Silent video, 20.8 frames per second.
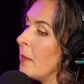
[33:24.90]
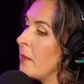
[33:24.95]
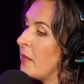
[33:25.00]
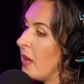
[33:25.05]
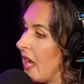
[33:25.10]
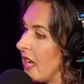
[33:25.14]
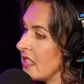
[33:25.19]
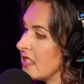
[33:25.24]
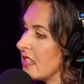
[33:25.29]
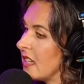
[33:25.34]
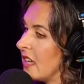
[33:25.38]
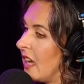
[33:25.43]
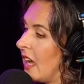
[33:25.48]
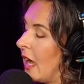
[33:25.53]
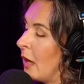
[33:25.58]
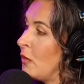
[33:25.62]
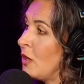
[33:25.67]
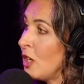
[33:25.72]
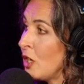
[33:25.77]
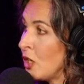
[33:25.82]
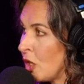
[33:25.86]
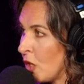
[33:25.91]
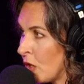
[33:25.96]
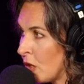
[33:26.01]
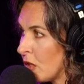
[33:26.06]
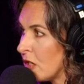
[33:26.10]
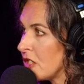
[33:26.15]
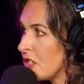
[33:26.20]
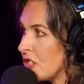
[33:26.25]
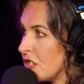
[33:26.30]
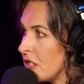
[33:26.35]
But I would
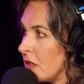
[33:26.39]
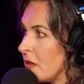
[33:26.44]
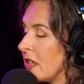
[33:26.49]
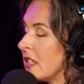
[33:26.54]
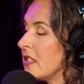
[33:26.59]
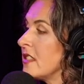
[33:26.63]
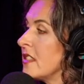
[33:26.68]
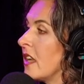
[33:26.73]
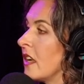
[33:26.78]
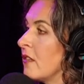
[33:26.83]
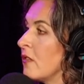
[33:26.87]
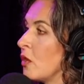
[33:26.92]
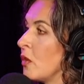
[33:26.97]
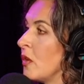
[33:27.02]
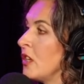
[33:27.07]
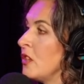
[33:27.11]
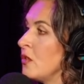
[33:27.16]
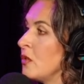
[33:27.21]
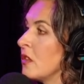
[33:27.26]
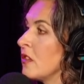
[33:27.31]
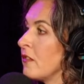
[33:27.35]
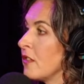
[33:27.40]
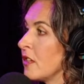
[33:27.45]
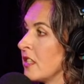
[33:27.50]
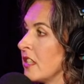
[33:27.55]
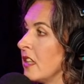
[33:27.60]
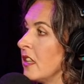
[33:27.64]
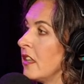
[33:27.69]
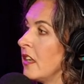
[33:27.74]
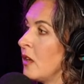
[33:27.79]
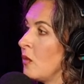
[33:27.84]
encourage you, instead of going to the
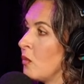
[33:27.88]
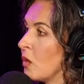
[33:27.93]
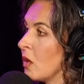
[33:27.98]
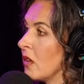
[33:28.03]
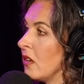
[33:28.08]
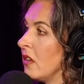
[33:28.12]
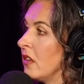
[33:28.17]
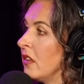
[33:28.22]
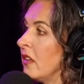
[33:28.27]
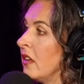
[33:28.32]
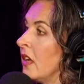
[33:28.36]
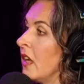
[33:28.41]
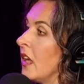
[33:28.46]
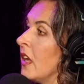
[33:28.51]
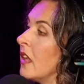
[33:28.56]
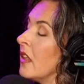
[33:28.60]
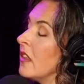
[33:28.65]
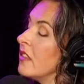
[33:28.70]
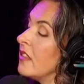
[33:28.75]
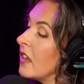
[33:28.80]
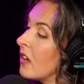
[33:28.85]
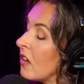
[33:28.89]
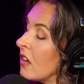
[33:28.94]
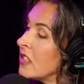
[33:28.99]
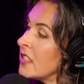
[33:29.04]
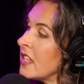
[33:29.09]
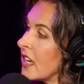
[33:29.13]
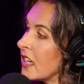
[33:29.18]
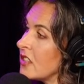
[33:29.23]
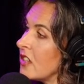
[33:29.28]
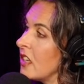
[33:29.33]
fertility world, there are
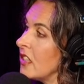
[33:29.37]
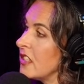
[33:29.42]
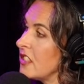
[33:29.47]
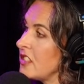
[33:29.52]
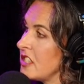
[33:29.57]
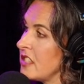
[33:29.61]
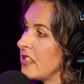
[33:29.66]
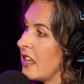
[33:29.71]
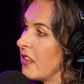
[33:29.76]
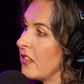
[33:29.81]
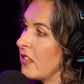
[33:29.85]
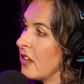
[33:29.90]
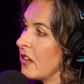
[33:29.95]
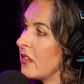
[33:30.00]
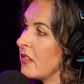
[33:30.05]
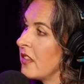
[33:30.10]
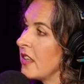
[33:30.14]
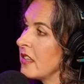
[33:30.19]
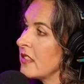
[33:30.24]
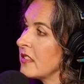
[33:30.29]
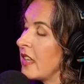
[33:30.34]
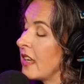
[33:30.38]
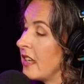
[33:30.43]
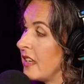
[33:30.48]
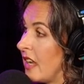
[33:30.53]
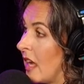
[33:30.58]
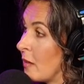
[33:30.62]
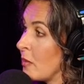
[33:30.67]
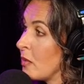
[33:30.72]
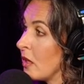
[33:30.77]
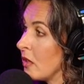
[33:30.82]
technologies out there, things like
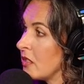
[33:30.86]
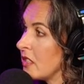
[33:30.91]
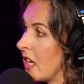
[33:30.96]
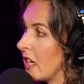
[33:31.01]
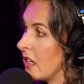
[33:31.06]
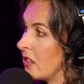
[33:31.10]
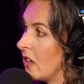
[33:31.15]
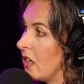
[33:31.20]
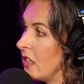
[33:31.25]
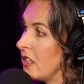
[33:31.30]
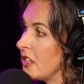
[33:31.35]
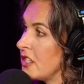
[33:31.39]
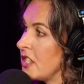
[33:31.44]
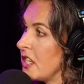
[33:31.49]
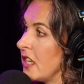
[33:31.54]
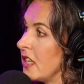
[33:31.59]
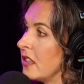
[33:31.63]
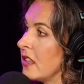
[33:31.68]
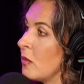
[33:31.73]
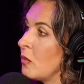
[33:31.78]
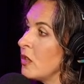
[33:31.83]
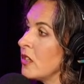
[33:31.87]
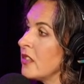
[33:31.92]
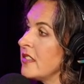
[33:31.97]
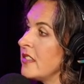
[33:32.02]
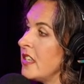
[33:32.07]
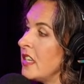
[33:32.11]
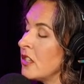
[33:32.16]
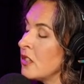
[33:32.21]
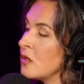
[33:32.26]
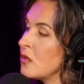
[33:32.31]
NAPRO technology, that will
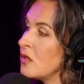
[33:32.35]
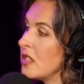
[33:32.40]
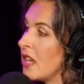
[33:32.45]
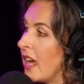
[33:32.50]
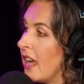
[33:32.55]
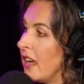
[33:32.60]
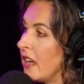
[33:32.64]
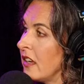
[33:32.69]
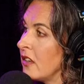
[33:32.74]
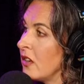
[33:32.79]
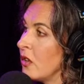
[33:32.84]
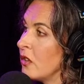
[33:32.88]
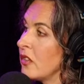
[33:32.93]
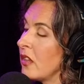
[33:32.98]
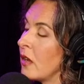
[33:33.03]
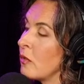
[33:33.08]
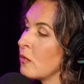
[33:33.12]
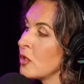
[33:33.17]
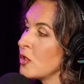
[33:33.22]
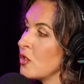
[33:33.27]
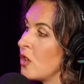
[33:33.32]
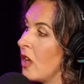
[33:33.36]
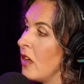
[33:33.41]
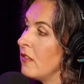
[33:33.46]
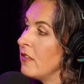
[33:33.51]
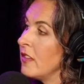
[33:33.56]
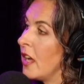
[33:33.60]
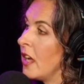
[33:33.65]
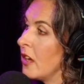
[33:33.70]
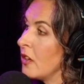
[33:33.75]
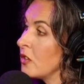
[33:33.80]
seek to diagnose and
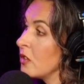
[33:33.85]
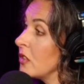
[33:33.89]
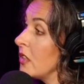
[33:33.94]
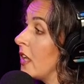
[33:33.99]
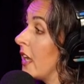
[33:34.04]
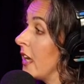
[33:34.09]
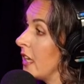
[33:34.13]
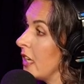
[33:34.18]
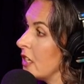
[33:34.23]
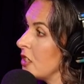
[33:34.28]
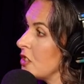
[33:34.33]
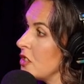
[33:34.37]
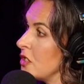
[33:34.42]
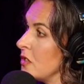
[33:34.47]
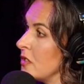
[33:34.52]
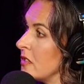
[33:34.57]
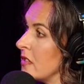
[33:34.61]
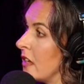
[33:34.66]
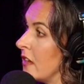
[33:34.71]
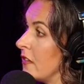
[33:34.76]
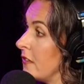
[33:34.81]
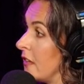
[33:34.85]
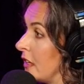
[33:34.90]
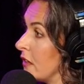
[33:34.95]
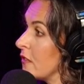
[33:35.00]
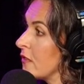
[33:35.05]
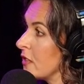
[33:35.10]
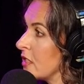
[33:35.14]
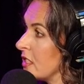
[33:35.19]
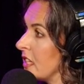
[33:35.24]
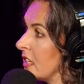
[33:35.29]
resolve underlying issues of
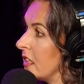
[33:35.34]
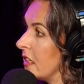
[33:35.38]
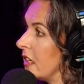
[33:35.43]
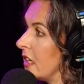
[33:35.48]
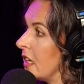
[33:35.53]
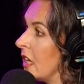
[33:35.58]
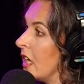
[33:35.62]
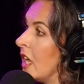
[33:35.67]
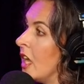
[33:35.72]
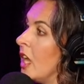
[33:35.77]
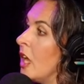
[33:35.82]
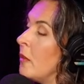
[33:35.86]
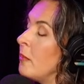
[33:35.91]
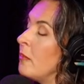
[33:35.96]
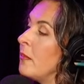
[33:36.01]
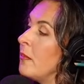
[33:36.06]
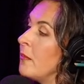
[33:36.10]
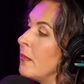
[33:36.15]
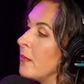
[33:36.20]
infertility. That's like